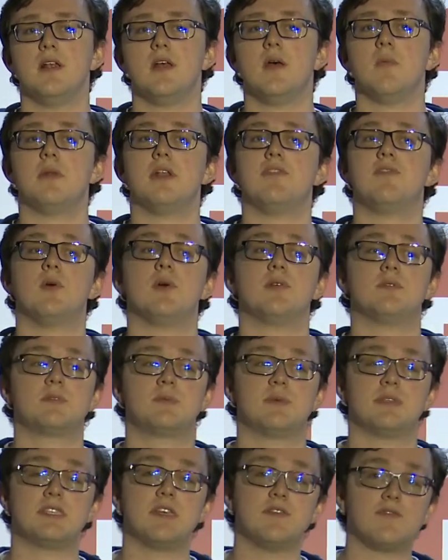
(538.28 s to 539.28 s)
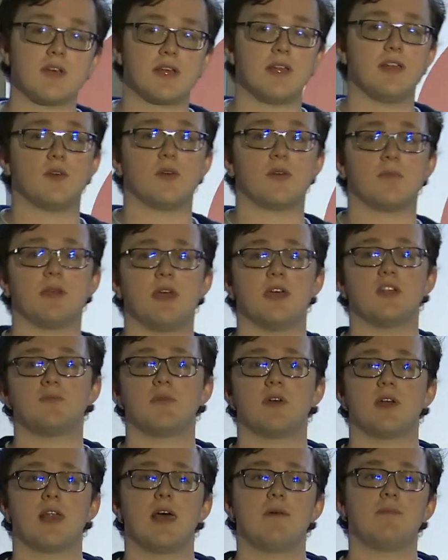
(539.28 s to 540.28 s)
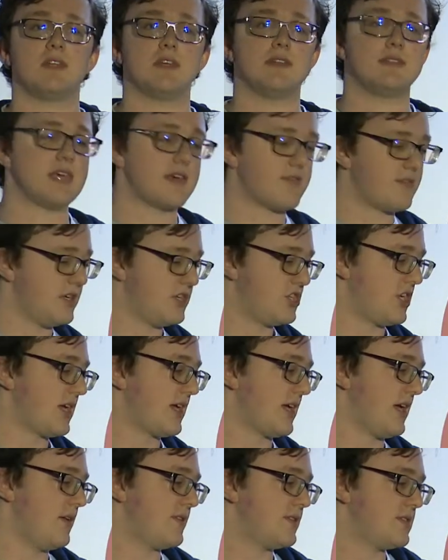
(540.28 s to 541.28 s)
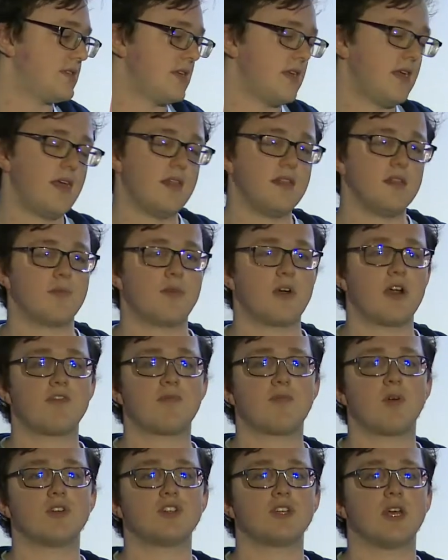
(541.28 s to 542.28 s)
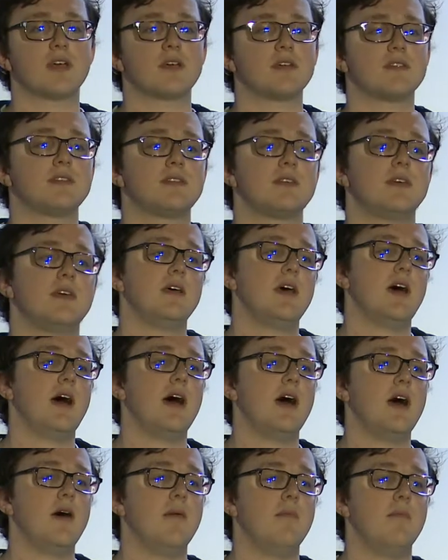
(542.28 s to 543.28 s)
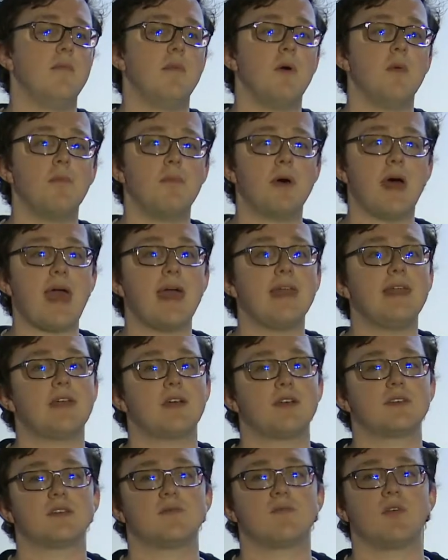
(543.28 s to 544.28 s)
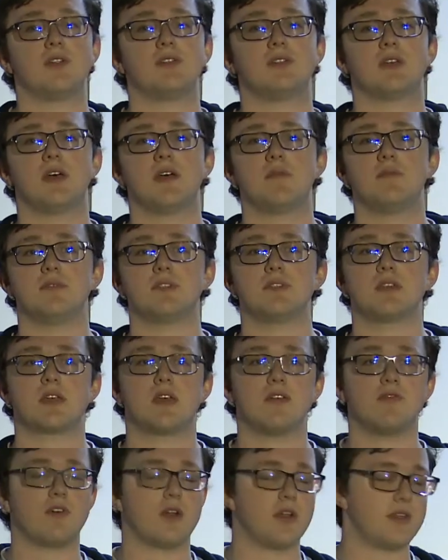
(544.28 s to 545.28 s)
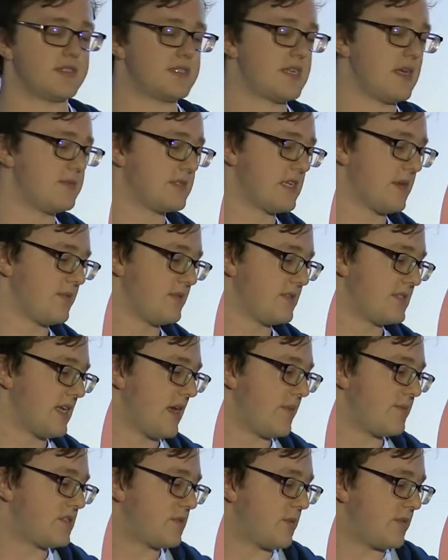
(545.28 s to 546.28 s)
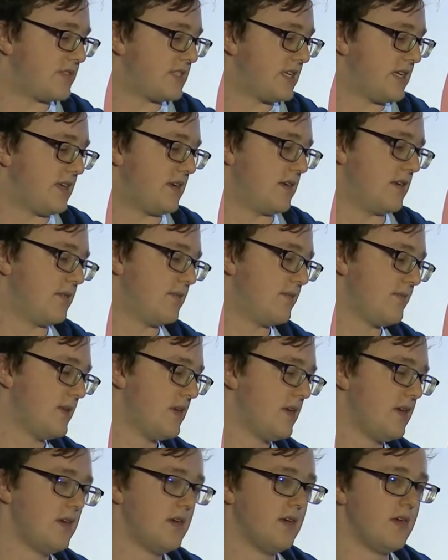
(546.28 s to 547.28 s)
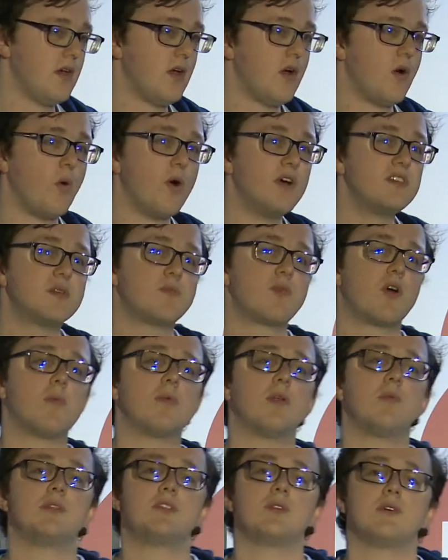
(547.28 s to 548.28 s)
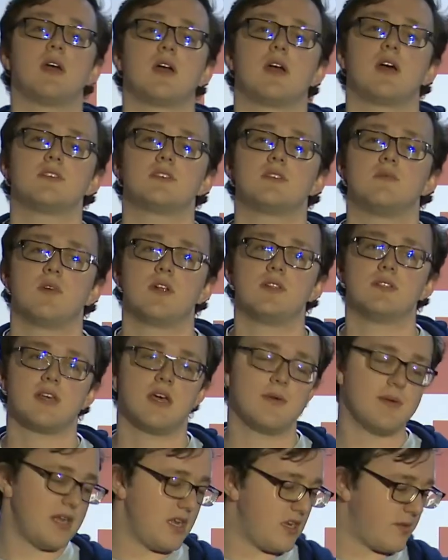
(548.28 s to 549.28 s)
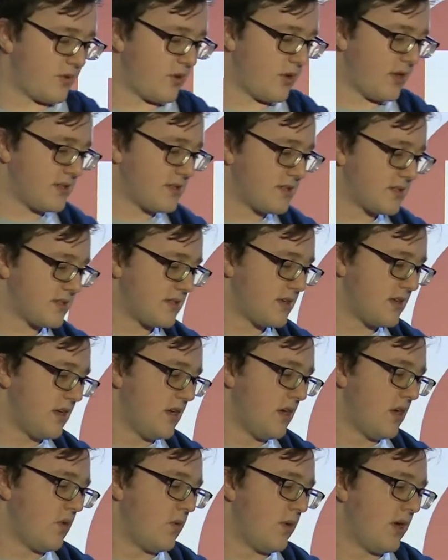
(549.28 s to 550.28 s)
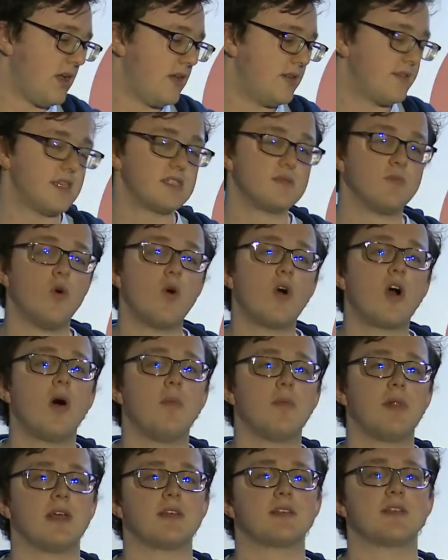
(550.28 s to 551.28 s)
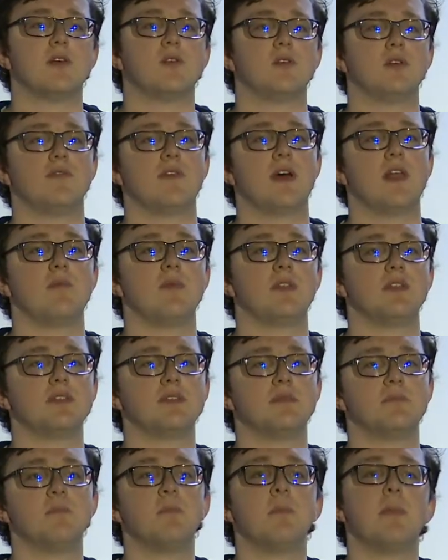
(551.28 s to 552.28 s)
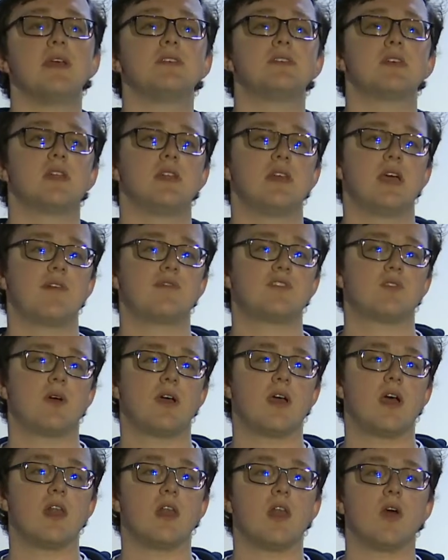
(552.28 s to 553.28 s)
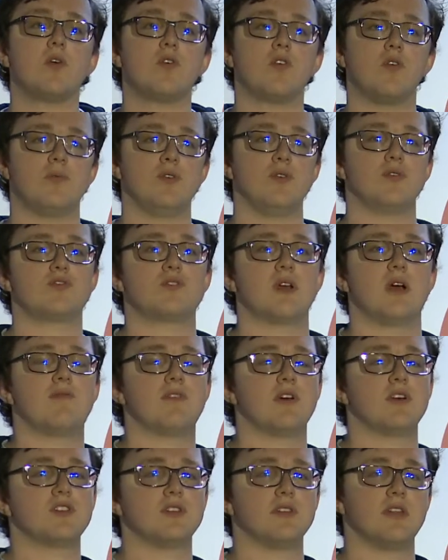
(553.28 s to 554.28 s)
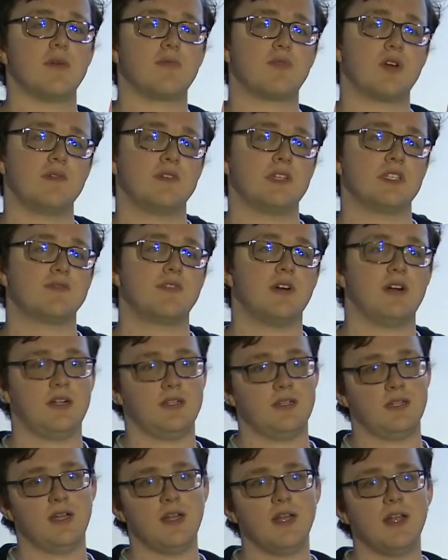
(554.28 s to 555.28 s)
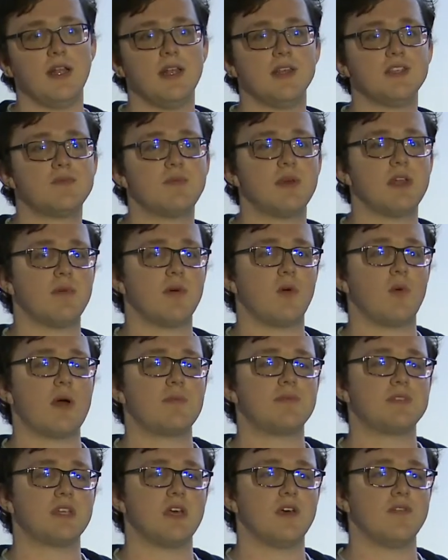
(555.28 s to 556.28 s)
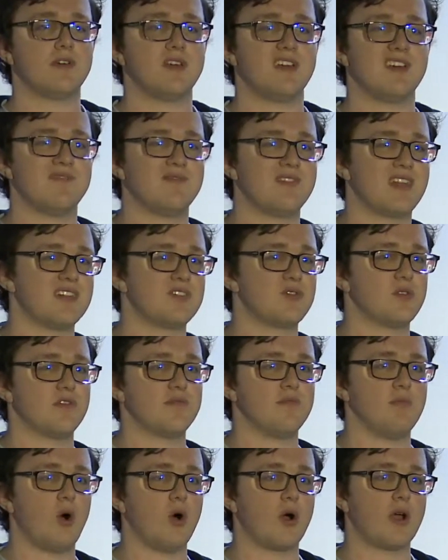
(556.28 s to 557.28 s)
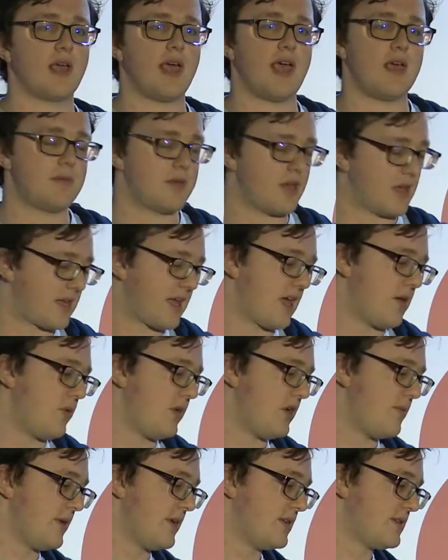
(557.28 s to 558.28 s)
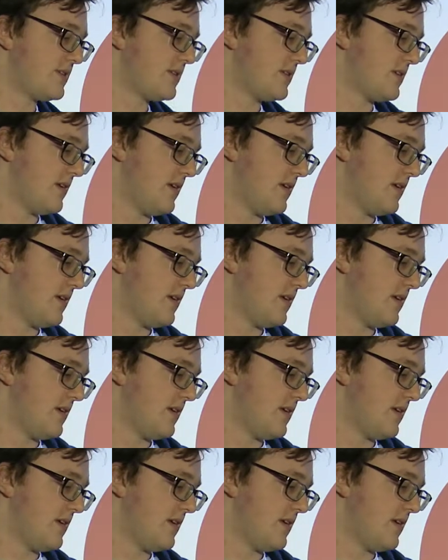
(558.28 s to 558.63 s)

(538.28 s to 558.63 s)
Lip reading: But if you were specifically doing PHP on Lambda, definitely check out the Bref project. But any custom runtimes can follow the same set of steps we've seen. What is the problem with doing a custom runtime in AWS? Well, there's more complex local developments. Basically, you have to write a local Bootstrap version of that previous file, spin up a web server, and sort of mock API gateway a bit.